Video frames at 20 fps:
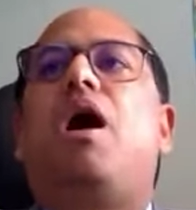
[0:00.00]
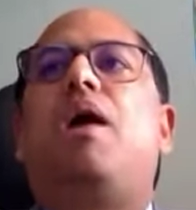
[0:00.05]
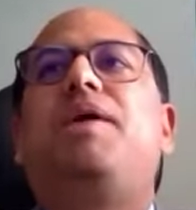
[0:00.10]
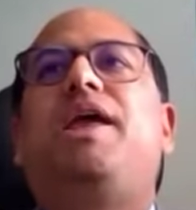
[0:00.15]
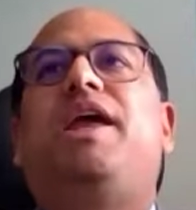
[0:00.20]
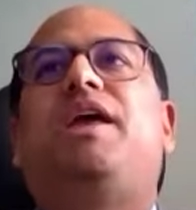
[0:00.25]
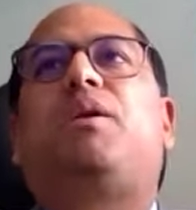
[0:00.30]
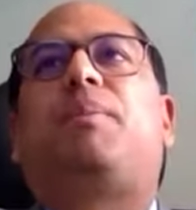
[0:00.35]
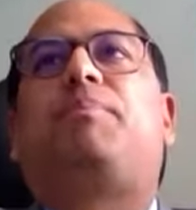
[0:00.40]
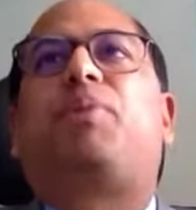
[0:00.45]

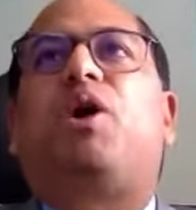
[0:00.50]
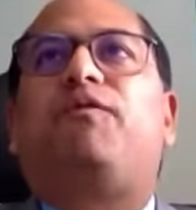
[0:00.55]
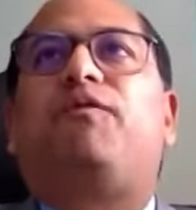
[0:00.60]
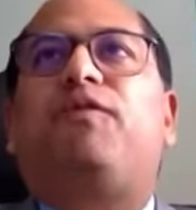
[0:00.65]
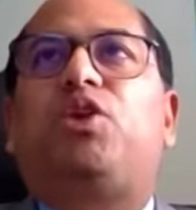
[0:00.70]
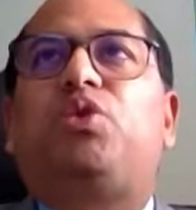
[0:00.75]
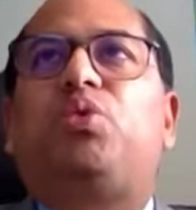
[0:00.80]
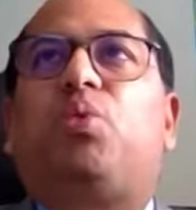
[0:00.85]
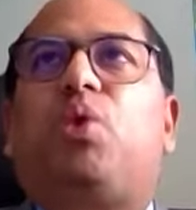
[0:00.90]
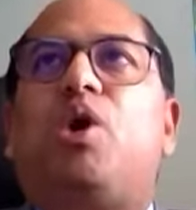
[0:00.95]
In a
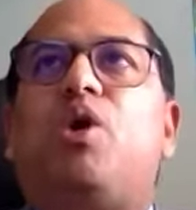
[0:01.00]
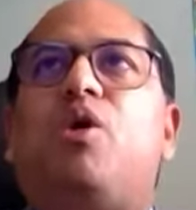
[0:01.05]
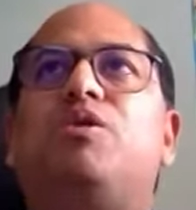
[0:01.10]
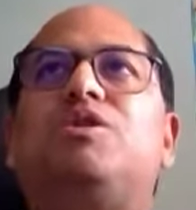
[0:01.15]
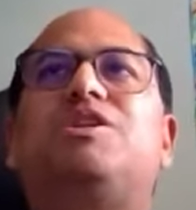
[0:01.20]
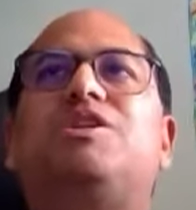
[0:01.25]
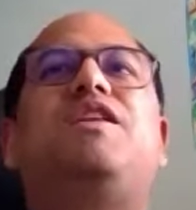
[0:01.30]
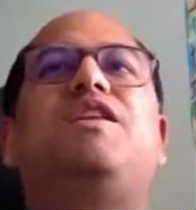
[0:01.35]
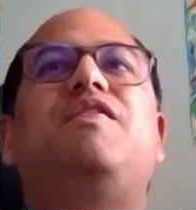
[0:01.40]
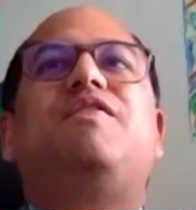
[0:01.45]
perfect
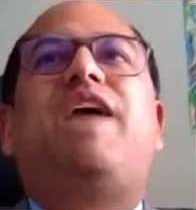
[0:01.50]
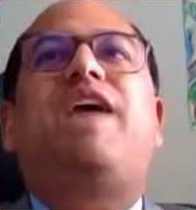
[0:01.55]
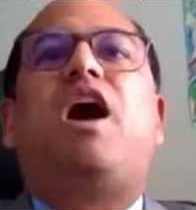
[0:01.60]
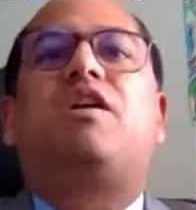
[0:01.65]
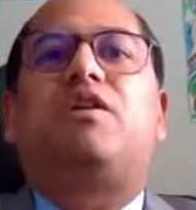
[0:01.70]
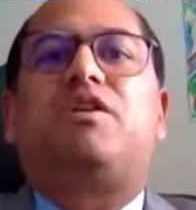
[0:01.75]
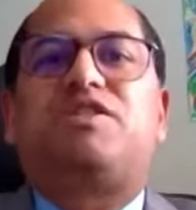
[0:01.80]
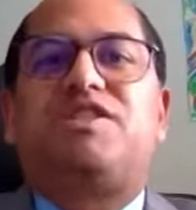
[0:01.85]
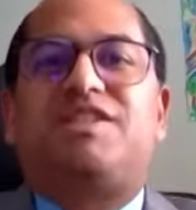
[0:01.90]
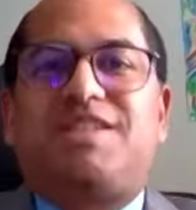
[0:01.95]
world, they
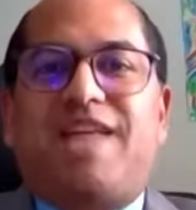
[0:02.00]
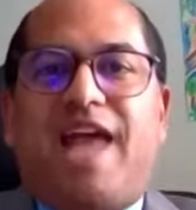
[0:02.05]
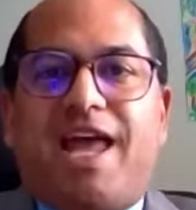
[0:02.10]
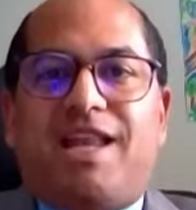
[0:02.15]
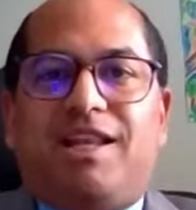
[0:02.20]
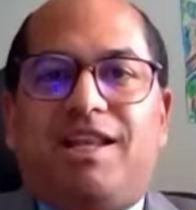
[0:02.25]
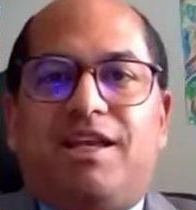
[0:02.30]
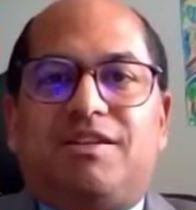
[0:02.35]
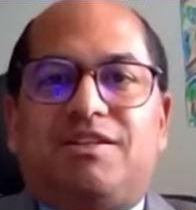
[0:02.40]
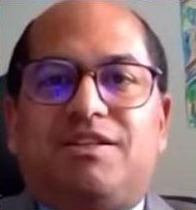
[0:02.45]

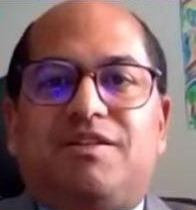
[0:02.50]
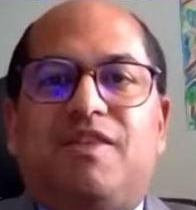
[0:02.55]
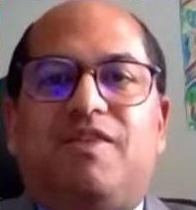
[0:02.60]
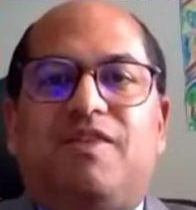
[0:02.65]
understand it,